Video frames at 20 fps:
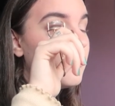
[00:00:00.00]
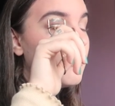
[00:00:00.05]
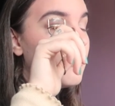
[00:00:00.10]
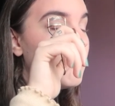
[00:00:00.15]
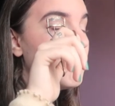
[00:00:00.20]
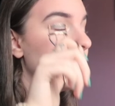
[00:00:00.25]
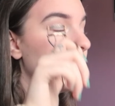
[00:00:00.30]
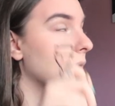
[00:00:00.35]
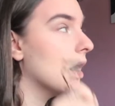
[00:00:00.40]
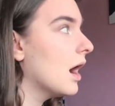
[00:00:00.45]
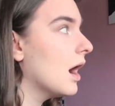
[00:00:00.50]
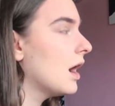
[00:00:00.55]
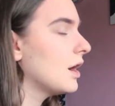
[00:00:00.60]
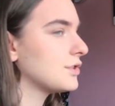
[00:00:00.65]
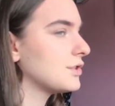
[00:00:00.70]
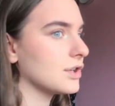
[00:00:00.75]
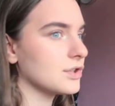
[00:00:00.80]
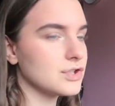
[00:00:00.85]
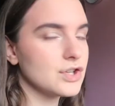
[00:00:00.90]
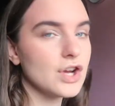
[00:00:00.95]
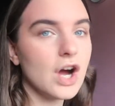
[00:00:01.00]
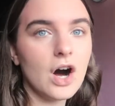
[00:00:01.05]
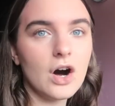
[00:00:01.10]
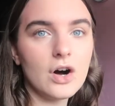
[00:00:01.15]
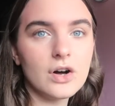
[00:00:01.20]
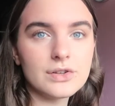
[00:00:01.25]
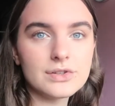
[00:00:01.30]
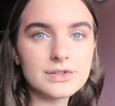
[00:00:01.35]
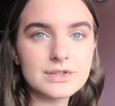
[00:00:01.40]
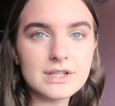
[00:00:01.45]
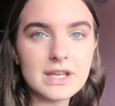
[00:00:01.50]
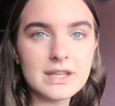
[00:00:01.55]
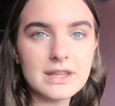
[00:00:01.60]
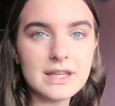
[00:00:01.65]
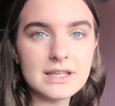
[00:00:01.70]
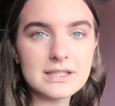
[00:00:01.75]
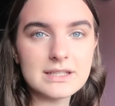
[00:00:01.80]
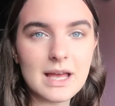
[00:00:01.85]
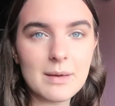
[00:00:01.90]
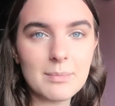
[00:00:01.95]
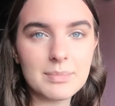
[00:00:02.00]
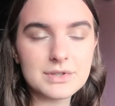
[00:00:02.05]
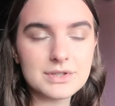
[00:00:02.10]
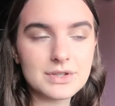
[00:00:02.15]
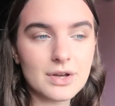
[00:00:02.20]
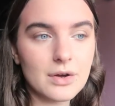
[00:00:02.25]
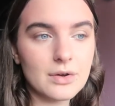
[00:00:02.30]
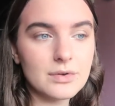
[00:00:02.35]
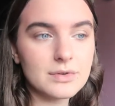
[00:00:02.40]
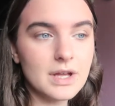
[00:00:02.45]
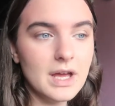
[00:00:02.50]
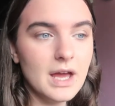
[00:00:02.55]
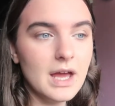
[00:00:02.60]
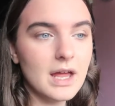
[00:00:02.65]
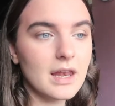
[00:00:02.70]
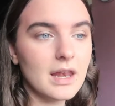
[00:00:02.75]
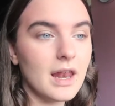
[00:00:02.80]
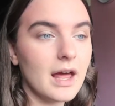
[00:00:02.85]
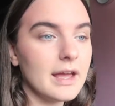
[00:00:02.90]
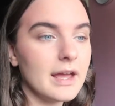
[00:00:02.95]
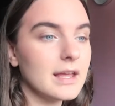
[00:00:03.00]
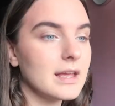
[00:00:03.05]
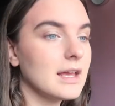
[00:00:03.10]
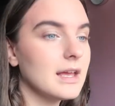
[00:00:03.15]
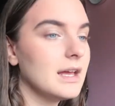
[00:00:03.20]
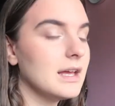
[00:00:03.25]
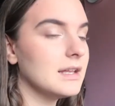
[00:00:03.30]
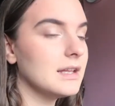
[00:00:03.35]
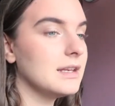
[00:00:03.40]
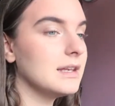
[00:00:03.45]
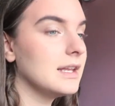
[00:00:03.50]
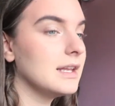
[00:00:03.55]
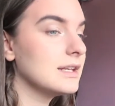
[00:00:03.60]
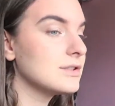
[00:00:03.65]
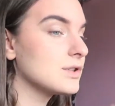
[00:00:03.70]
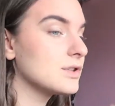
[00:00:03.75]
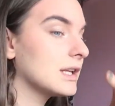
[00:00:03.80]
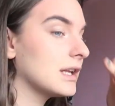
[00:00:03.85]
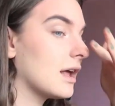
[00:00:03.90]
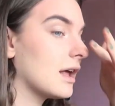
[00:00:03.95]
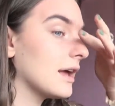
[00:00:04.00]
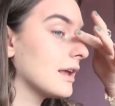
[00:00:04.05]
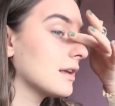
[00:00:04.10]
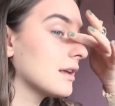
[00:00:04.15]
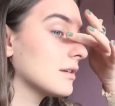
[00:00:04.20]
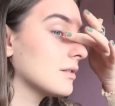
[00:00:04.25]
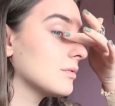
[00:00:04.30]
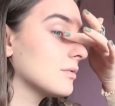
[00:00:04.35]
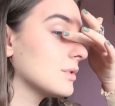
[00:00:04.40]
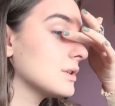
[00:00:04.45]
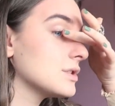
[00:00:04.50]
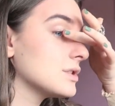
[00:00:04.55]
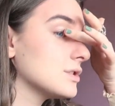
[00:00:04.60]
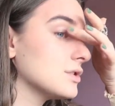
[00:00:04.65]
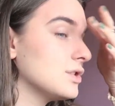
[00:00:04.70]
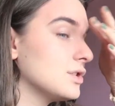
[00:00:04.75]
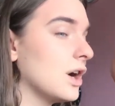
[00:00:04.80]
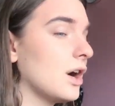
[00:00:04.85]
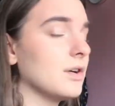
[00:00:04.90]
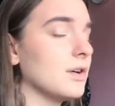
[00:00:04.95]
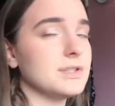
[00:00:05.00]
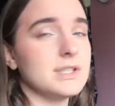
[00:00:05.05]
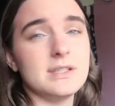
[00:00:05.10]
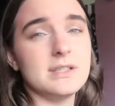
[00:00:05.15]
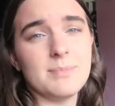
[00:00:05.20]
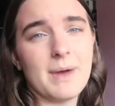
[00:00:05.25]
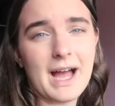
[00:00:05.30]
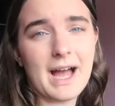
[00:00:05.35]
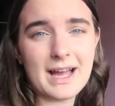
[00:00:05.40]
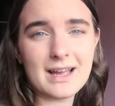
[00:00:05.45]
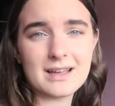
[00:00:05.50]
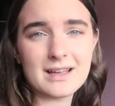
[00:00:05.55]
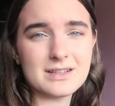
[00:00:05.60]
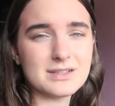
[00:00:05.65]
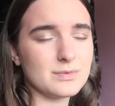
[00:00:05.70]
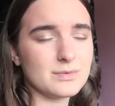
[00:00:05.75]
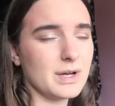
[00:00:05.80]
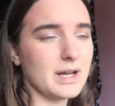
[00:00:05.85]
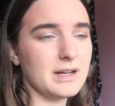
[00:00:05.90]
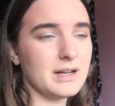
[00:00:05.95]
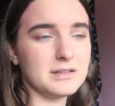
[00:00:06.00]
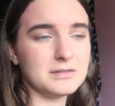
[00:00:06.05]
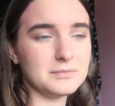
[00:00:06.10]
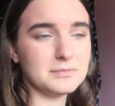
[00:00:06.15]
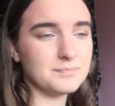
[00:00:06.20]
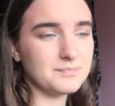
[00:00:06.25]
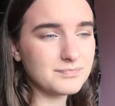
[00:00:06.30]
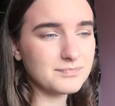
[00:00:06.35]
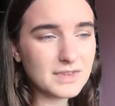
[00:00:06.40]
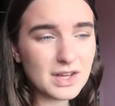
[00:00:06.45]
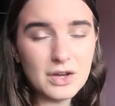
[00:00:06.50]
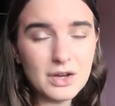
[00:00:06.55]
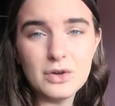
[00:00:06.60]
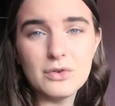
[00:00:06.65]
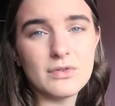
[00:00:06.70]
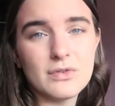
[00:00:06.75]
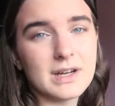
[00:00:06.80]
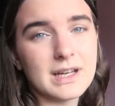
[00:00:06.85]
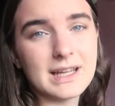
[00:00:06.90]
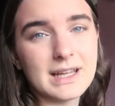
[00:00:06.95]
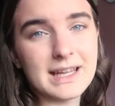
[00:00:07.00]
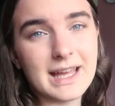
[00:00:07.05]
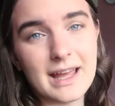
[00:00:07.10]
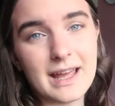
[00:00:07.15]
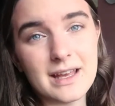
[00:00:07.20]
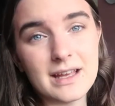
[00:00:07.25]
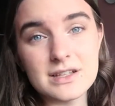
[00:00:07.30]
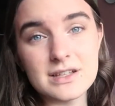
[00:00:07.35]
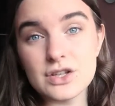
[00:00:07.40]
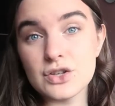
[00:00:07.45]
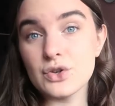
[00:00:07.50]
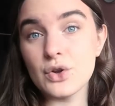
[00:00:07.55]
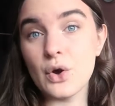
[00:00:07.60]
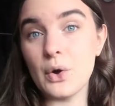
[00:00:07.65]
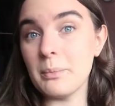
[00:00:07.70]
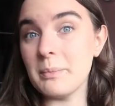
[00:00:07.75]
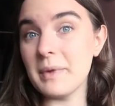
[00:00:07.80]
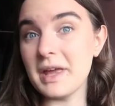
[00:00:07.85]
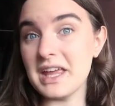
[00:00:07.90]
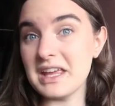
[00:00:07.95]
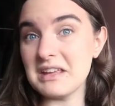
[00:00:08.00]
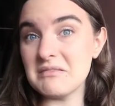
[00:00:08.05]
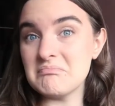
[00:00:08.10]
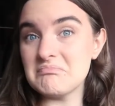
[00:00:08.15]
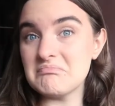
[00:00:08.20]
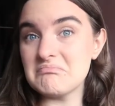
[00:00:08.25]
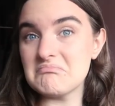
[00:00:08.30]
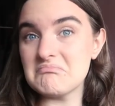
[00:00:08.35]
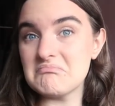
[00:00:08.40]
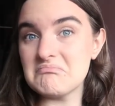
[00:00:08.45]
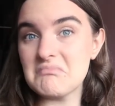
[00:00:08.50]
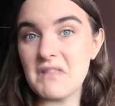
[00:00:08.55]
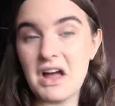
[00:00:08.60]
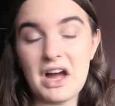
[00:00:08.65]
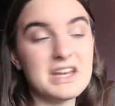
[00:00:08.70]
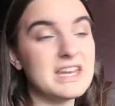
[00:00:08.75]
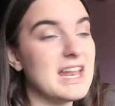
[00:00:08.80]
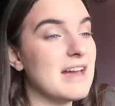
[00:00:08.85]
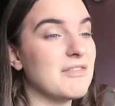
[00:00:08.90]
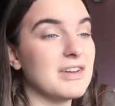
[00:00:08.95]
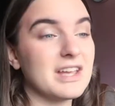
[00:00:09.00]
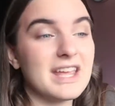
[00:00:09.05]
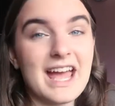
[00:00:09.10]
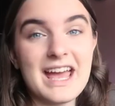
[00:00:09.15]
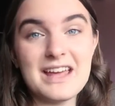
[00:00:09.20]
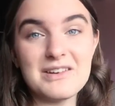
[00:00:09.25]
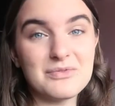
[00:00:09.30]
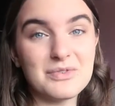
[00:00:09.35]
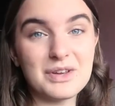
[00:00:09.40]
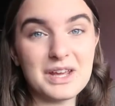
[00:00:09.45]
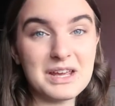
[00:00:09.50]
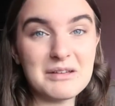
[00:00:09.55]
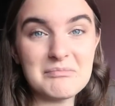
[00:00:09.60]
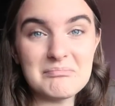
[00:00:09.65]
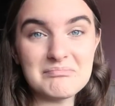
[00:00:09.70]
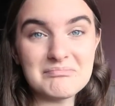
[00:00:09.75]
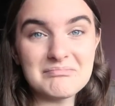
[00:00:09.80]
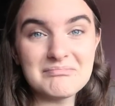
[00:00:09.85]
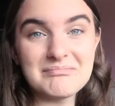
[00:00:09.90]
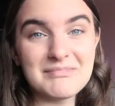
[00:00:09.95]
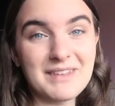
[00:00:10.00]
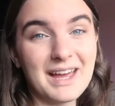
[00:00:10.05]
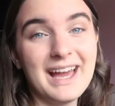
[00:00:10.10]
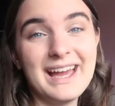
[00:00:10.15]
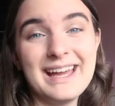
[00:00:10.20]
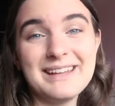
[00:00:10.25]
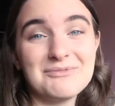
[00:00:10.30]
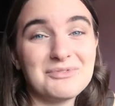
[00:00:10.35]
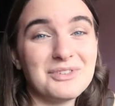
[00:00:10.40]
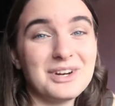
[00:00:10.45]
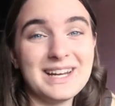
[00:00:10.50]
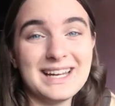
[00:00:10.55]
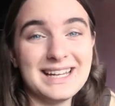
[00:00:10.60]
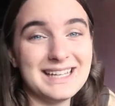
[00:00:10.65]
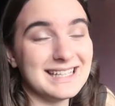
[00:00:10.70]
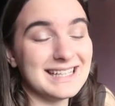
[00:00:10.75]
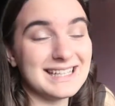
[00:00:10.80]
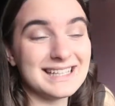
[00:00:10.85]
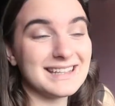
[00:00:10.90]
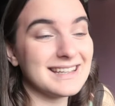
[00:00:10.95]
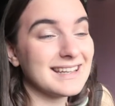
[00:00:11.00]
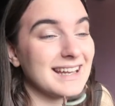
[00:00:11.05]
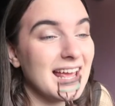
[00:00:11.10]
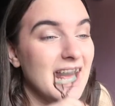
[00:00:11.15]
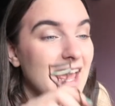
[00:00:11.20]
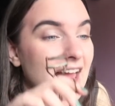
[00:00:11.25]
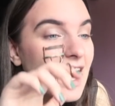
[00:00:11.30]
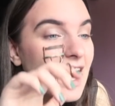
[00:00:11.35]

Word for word: murder Charles in this episode. Like, literally, like, which Charles is back as well. Who really cares? Not me. I never cared for him. I really didn't.